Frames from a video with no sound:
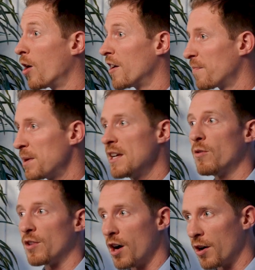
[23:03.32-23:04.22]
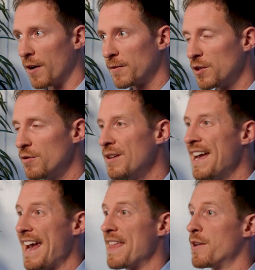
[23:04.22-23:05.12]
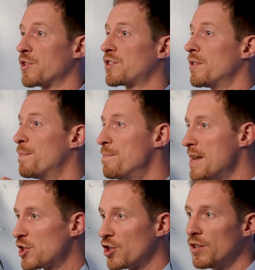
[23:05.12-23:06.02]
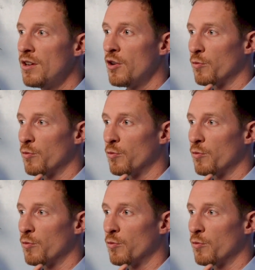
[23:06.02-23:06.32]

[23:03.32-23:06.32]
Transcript: RFP or the RFQ and their submission